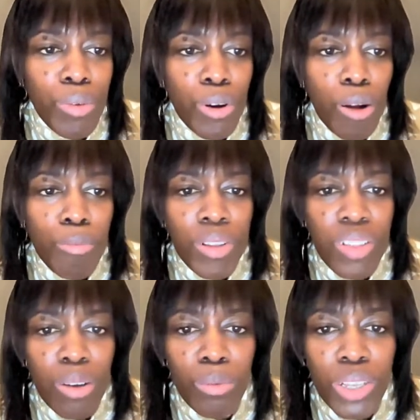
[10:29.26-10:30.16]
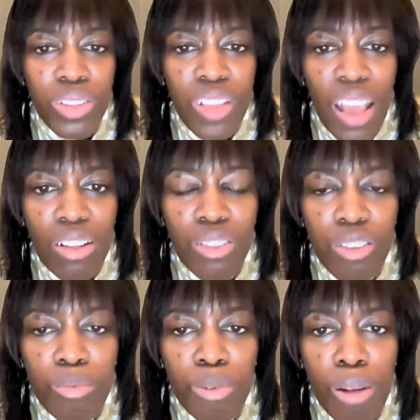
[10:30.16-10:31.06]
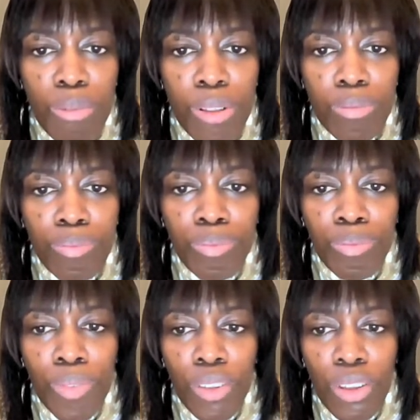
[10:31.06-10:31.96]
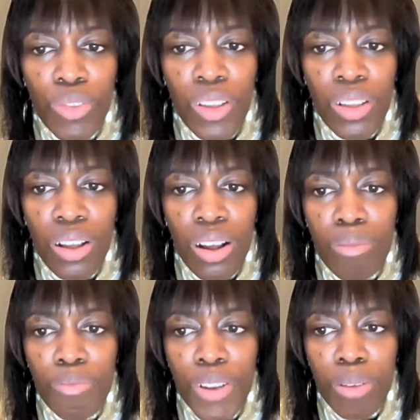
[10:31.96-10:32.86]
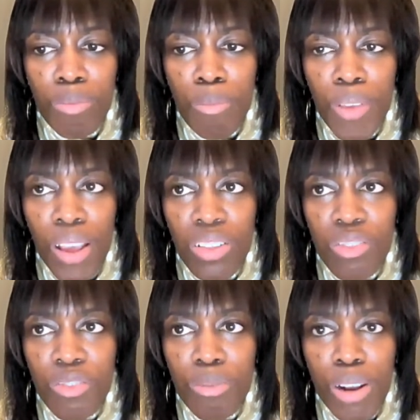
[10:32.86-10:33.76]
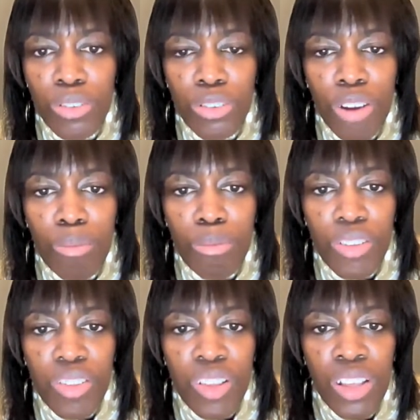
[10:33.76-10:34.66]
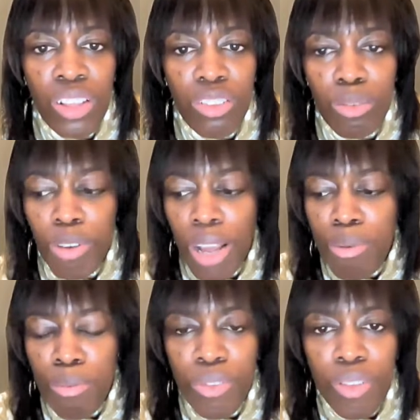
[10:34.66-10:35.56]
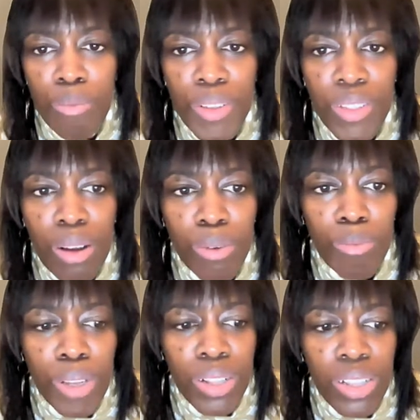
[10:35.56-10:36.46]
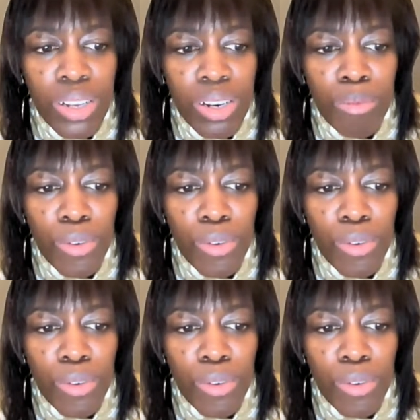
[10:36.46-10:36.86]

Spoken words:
But we were hoping that we could tackle this problem using venom peptides from our terebrids to come up with something that would be a